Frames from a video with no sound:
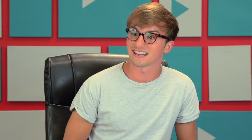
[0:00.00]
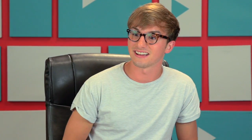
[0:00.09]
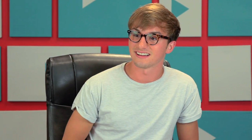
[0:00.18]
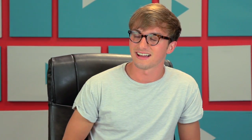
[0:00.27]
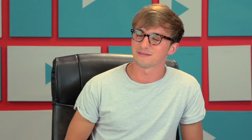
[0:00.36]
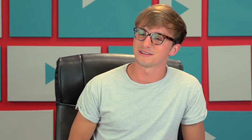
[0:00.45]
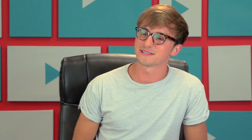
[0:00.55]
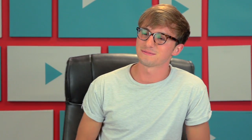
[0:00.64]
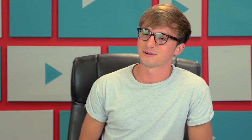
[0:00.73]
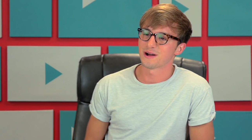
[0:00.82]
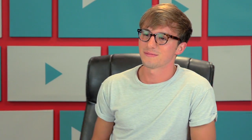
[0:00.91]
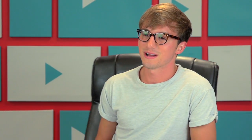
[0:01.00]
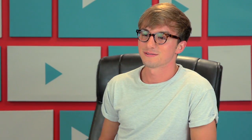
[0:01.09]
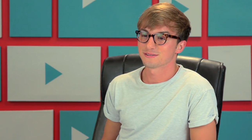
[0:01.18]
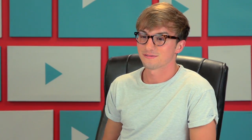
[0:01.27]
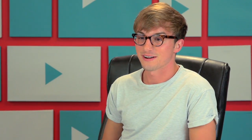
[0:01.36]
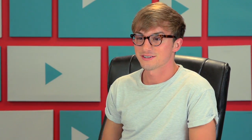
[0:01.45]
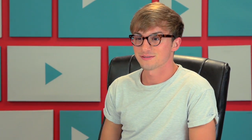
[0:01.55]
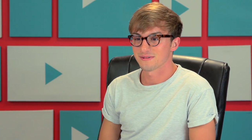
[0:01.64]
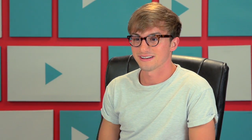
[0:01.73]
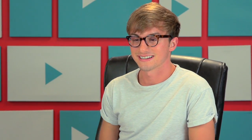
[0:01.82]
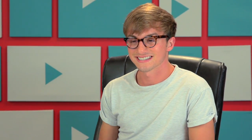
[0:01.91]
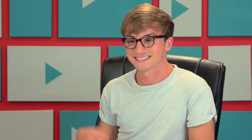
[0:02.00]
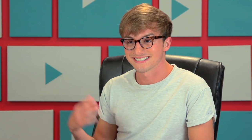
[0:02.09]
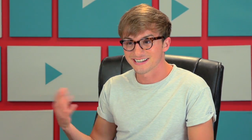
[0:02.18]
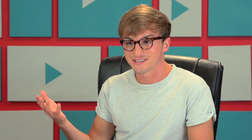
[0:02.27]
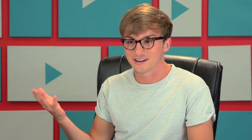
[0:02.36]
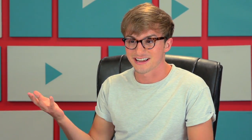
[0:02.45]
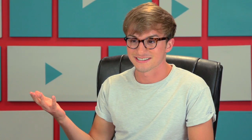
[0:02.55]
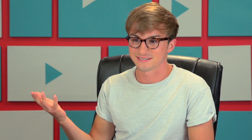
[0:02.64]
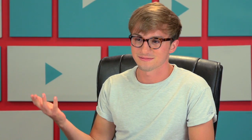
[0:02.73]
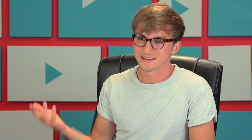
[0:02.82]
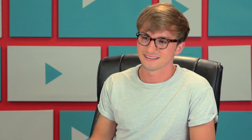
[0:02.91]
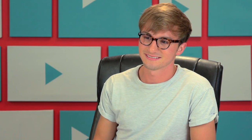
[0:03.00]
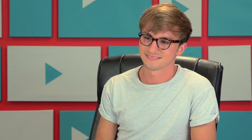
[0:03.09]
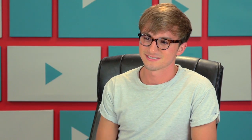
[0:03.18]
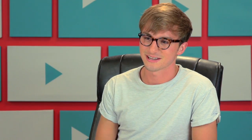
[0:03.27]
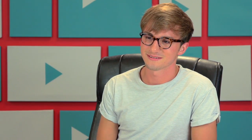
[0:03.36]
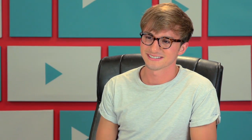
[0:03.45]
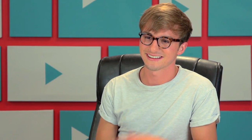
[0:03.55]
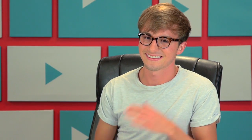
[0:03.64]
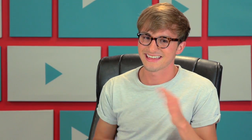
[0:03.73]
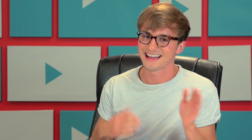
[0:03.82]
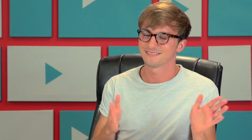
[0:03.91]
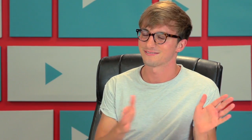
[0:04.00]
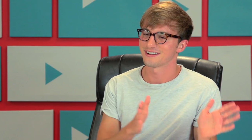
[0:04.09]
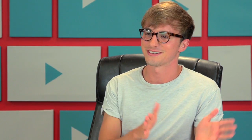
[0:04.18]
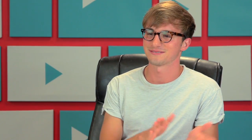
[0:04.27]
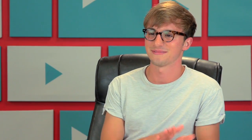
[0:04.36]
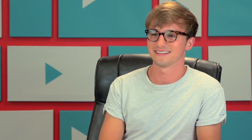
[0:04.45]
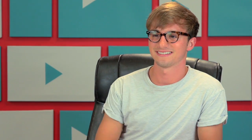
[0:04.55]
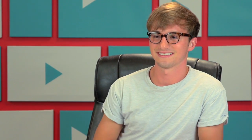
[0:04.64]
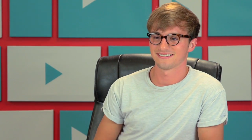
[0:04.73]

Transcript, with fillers: I went to prom when I was a freshman because a senior asked me. So I was like that freshman.